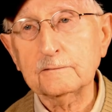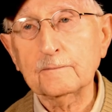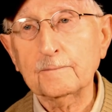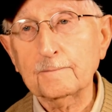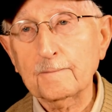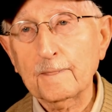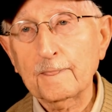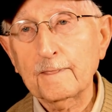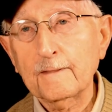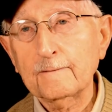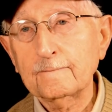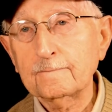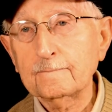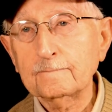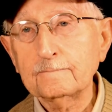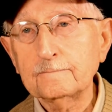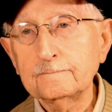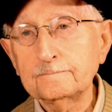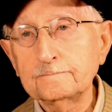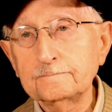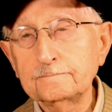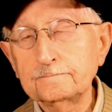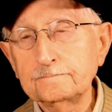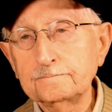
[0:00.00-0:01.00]
But all in a
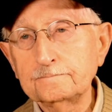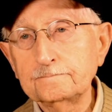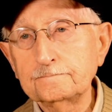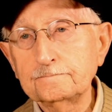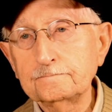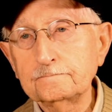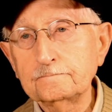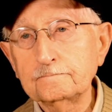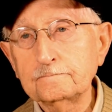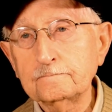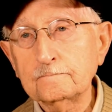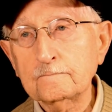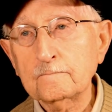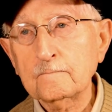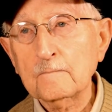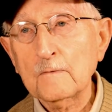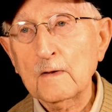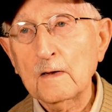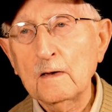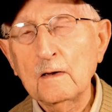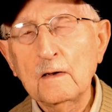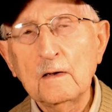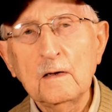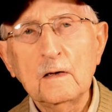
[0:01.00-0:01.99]
pretty quick period of
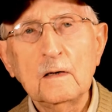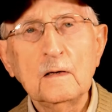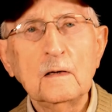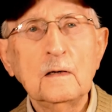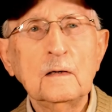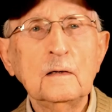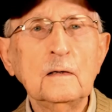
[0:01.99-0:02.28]
time.